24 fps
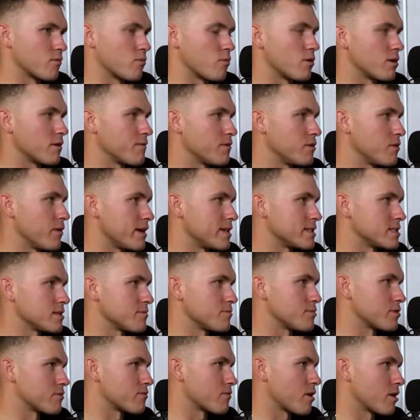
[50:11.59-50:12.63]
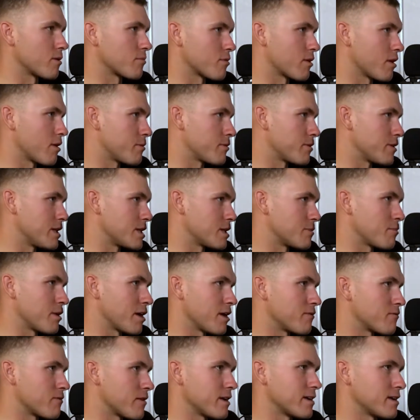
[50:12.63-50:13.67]
one of you ends up with the wrong property, you have to pay
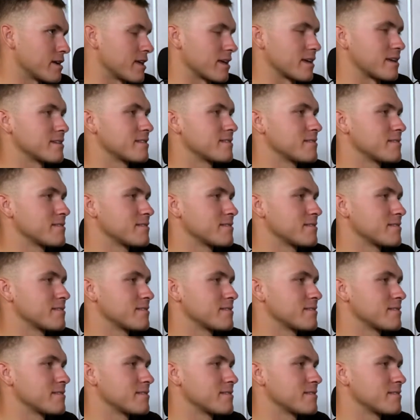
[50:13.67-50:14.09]
rent. Like